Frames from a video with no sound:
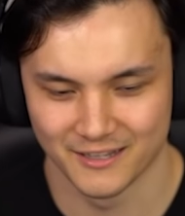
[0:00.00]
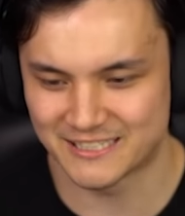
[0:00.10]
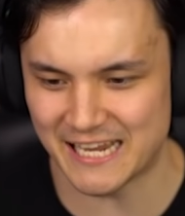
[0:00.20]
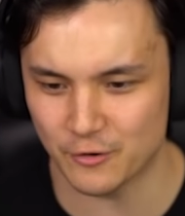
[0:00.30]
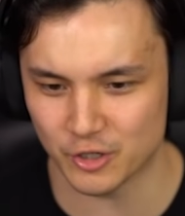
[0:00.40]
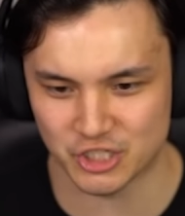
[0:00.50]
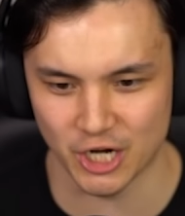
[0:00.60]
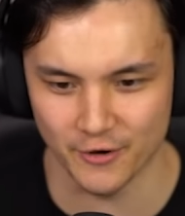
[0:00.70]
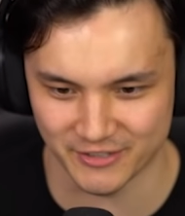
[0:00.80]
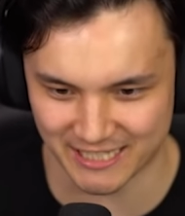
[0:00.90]
Secret
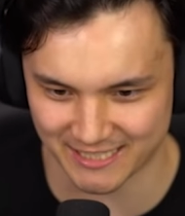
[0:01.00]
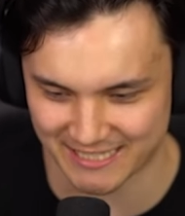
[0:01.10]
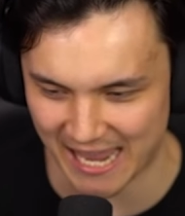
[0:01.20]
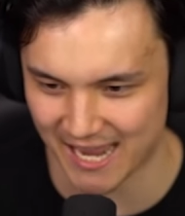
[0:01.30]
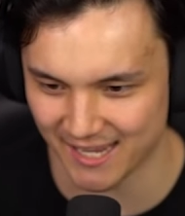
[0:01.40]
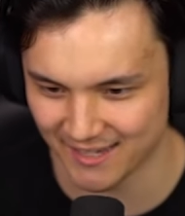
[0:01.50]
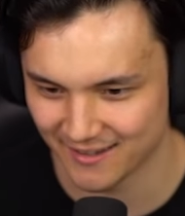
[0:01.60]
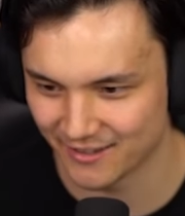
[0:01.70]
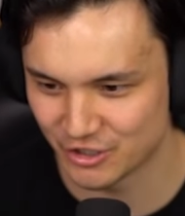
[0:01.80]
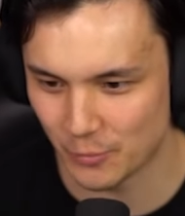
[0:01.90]
services, K.
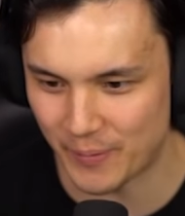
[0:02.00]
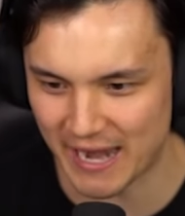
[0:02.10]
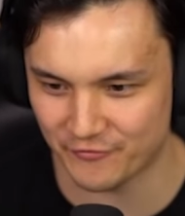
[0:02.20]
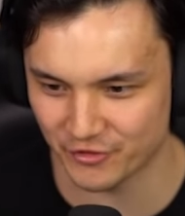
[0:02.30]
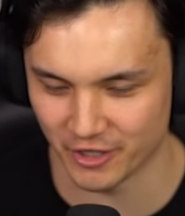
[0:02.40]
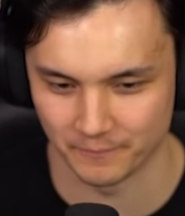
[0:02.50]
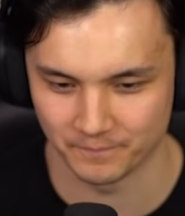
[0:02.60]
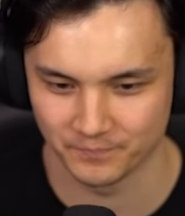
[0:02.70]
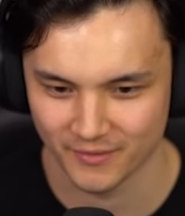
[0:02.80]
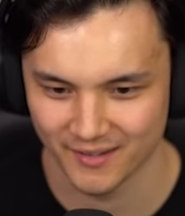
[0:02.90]
You pay for them.
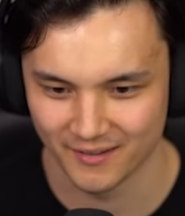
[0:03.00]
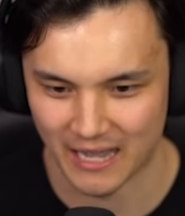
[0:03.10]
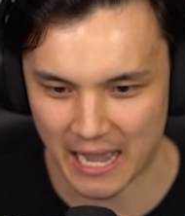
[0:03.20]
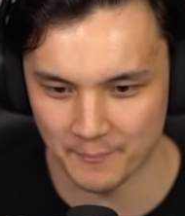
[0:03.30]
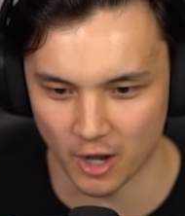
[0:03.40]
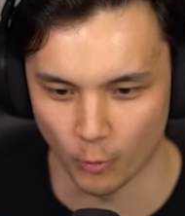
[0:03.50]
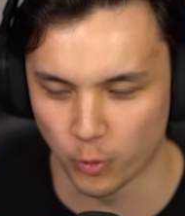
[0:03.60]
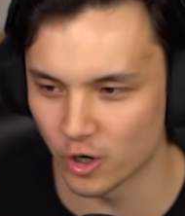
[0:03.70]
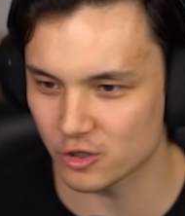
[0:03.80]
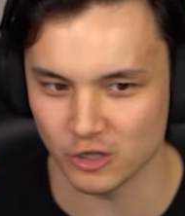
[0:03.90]
I'm a
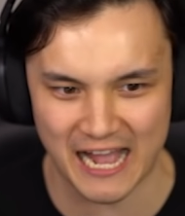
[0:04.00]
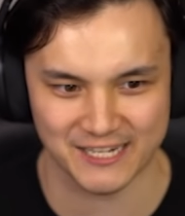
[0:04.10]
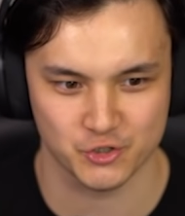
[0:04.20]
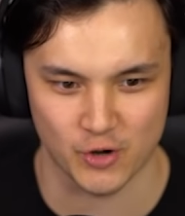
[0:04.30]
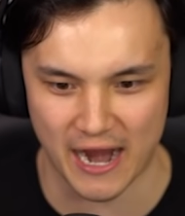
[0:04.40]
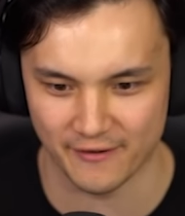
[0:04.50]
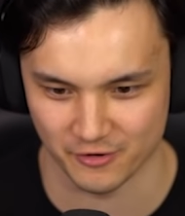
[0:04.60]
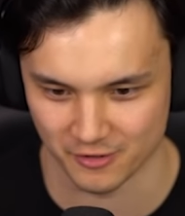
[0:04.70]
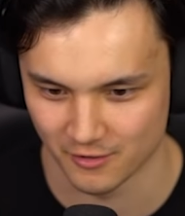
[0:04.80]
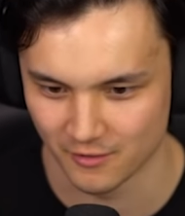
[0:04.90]
world-class driver.